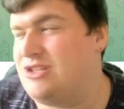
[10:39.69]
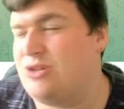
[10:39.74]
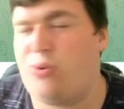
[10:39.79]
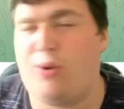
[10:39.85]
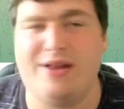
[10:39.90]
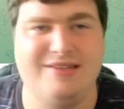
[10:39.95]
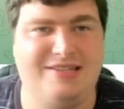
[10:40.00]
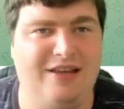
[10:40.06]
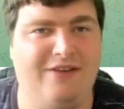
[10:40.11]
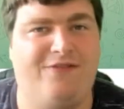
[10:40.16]

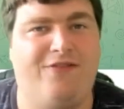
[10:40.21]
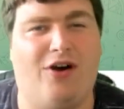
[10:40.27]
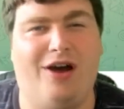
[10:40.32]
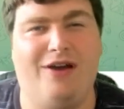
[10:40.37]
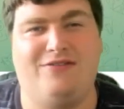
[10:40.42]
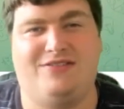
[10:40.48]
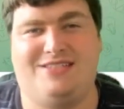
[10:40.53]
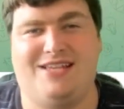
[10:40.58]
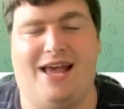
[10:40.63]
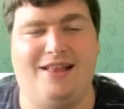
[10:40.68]

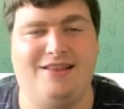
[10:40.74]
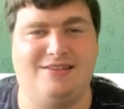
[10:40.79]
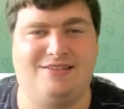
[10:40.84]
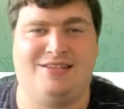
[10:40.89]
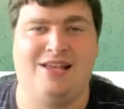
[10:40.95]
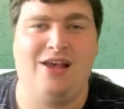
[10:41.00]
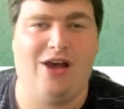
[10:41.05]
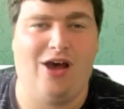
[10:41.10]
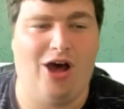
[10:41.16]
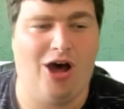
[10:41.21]
twenty-five
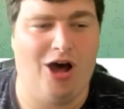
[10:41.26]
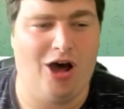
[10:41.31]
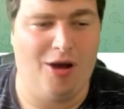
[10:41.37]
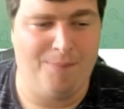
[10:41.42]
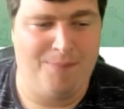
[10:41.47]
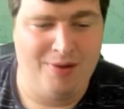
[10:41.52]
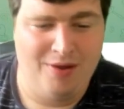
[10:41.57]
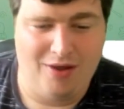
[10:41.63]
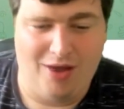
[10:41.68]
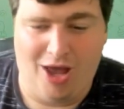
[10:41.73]
cents
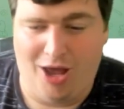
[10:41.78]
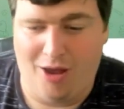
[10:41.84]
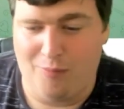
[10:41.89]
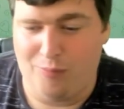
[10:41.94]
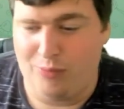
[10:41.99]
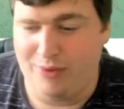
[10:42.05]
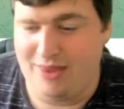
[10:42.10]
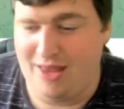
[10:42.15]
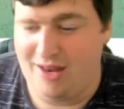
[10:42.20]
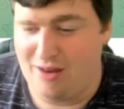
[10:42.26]
up uh,
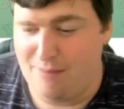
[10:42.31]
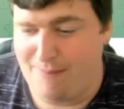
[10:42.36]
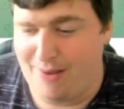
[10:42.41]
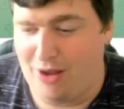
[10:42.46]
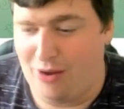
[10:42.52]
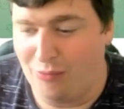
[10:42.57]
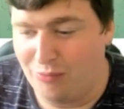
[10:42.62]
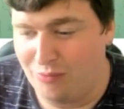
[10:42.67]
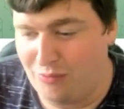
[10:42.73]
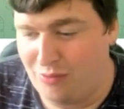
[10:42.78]
within
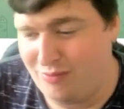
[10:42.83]
about,